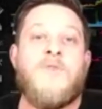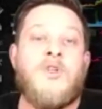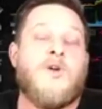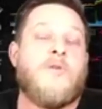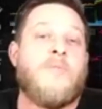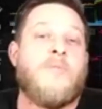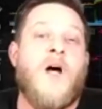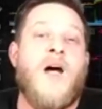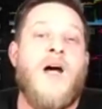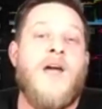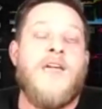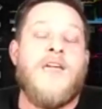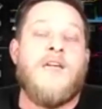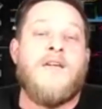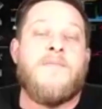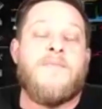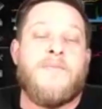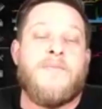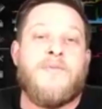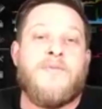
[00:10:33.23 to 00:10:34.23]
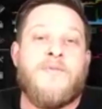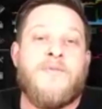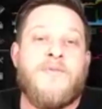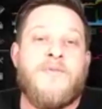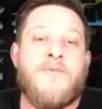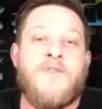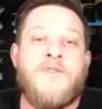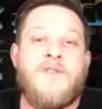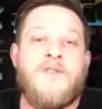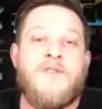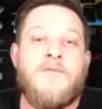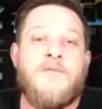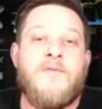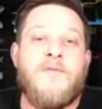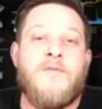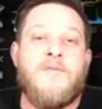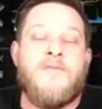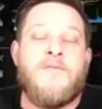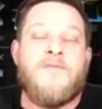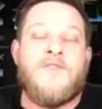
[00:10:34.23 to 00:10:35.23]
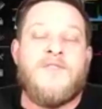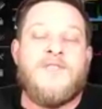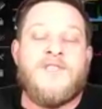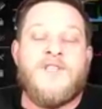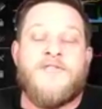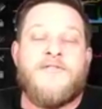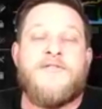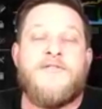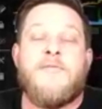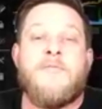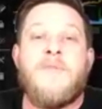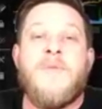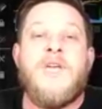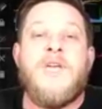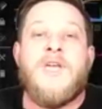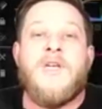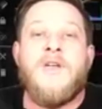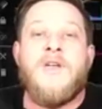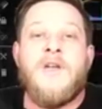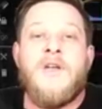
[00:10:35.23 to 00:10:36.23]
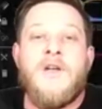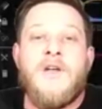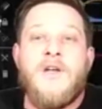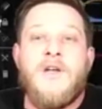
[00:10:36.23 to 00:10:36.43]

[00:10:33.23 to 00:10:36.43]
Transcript: buying stuff for me,